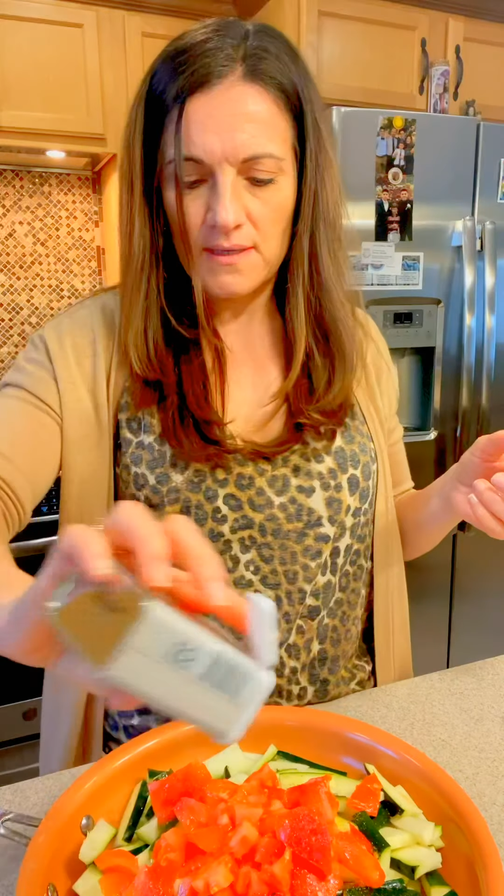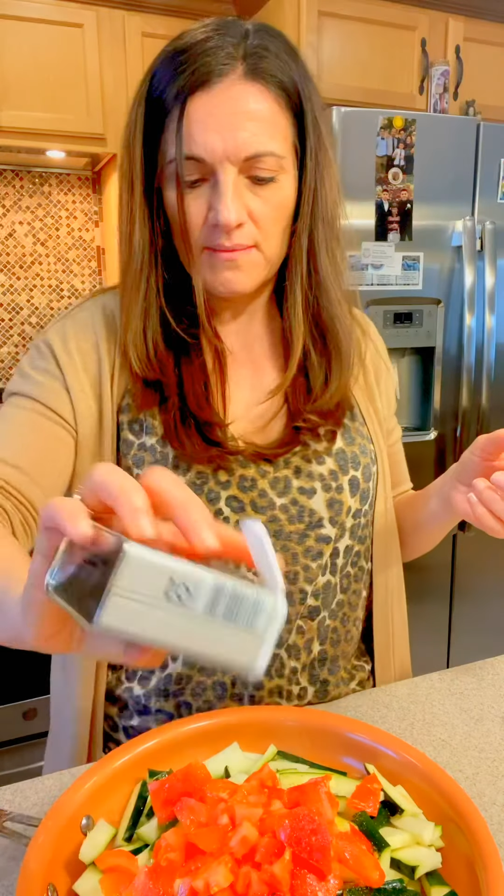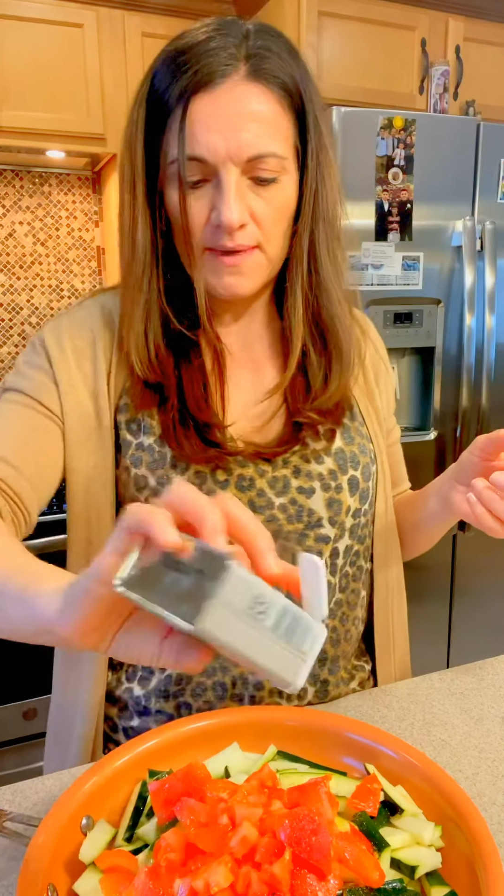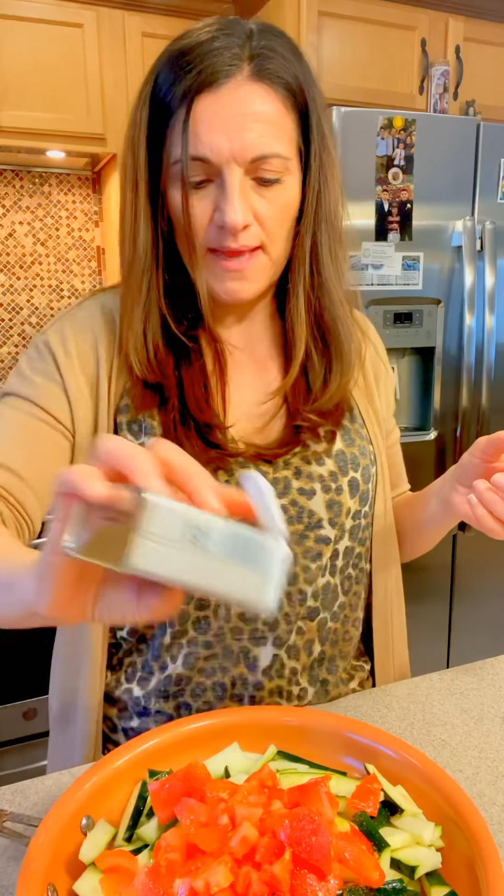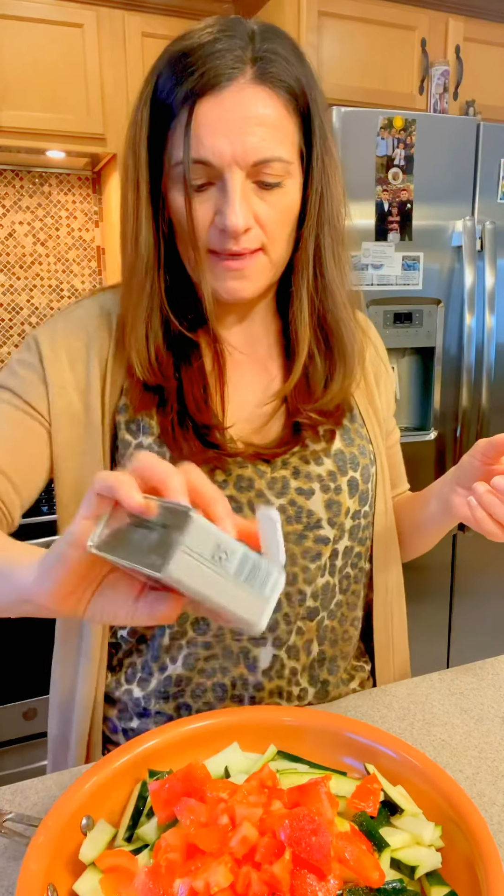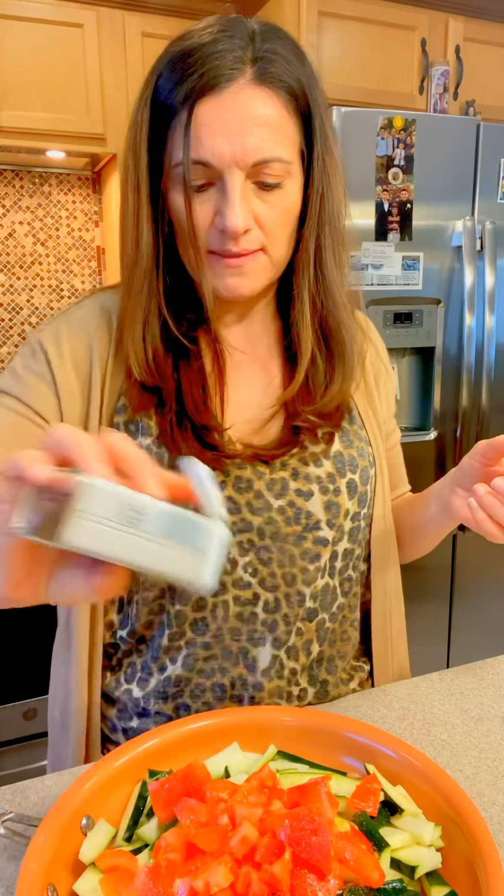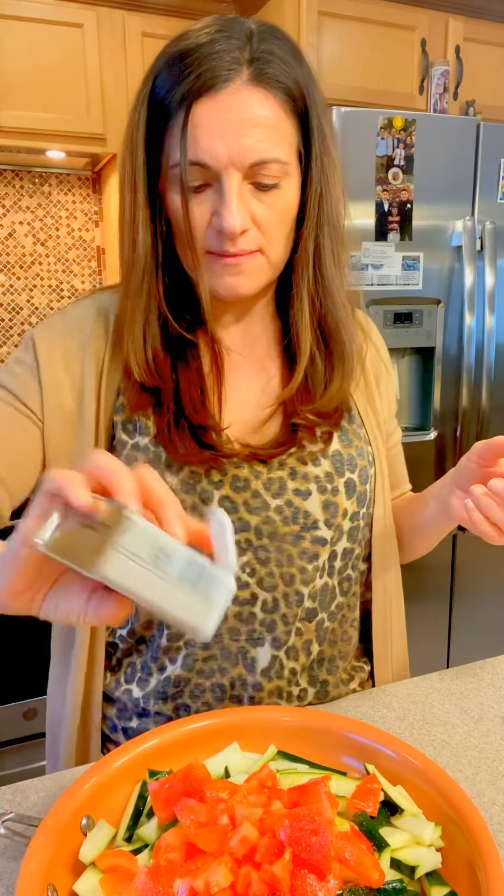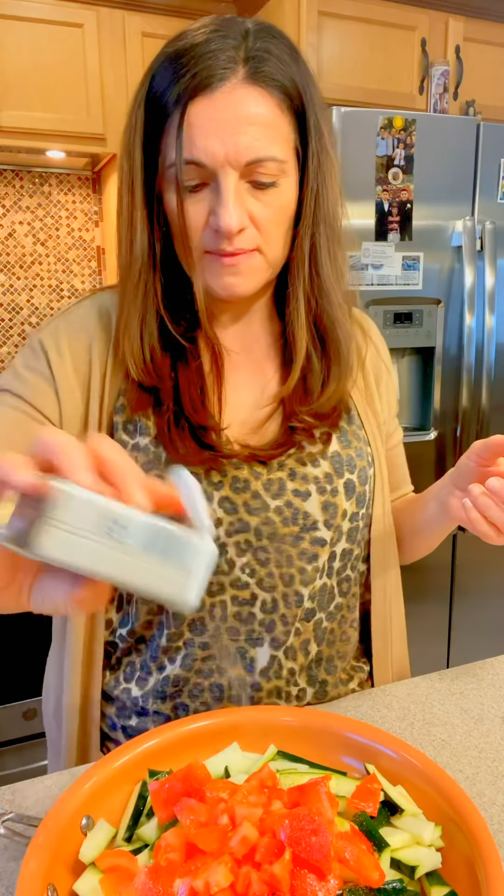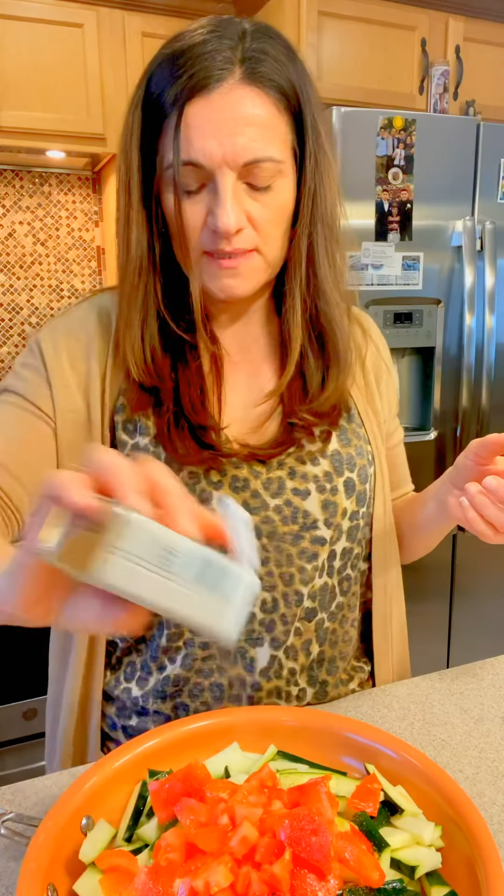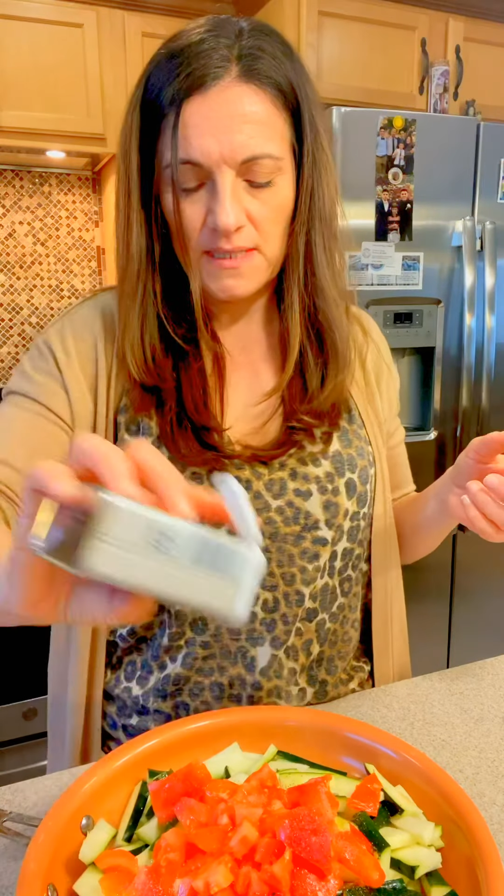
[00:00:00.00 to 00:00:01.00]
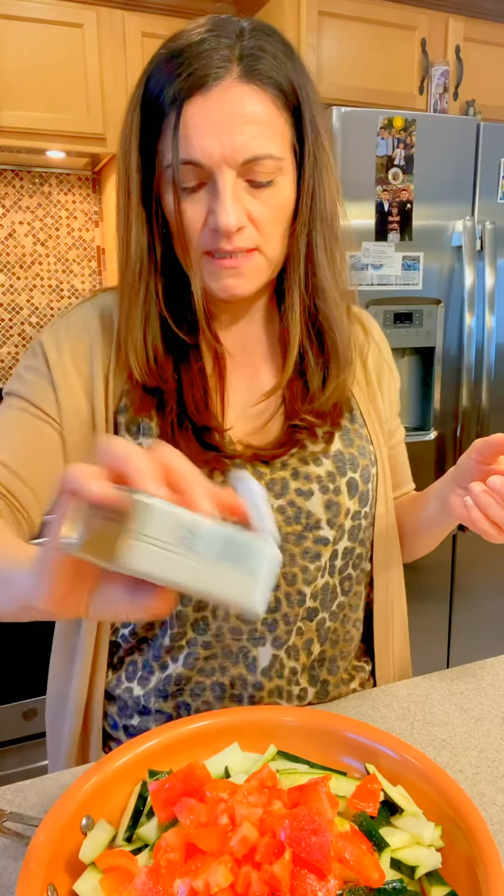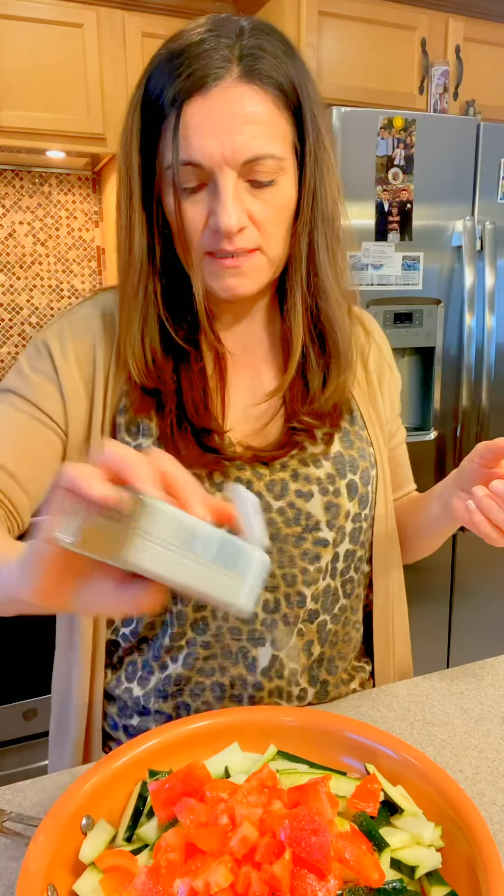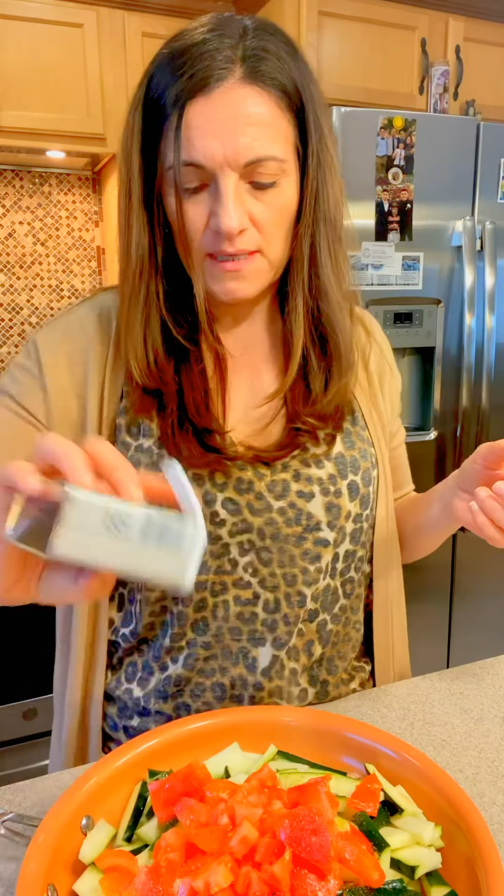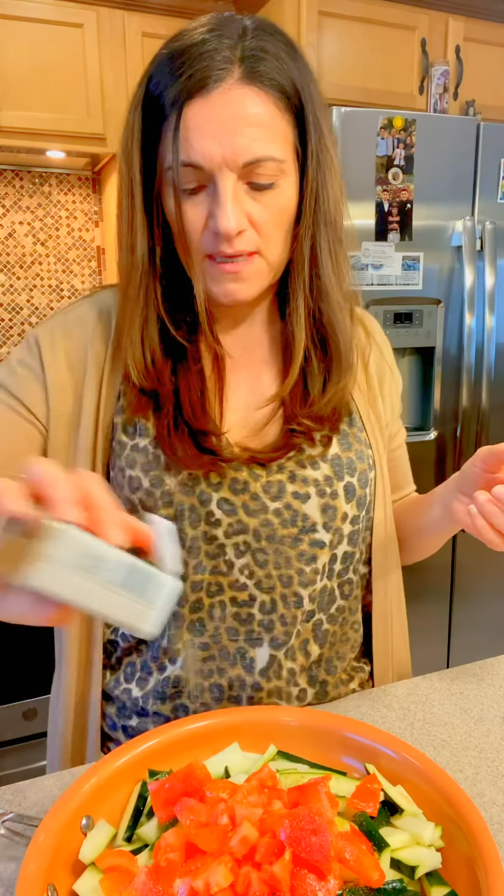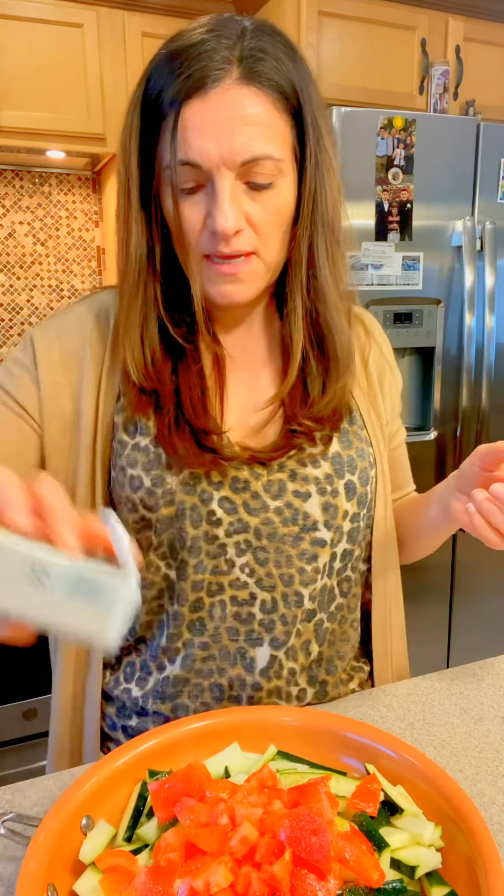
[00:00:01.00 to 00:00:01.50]
I'm gonna add some
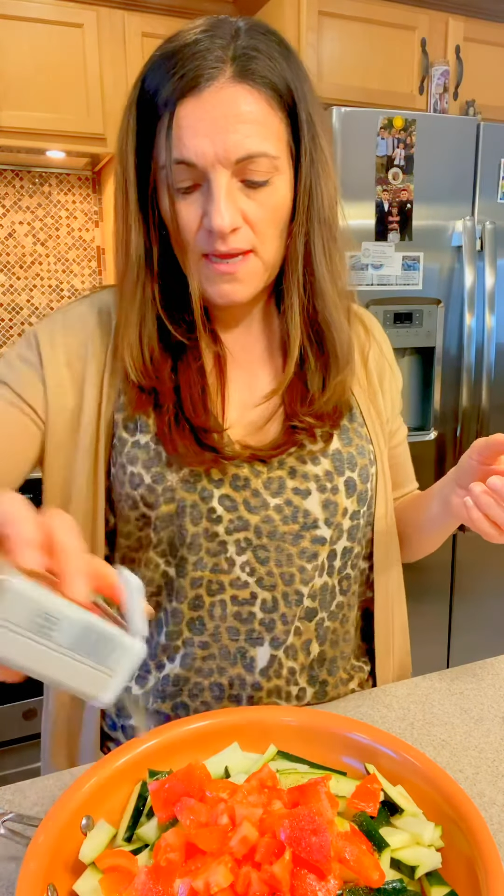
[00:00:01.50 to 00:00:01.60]
seasoning.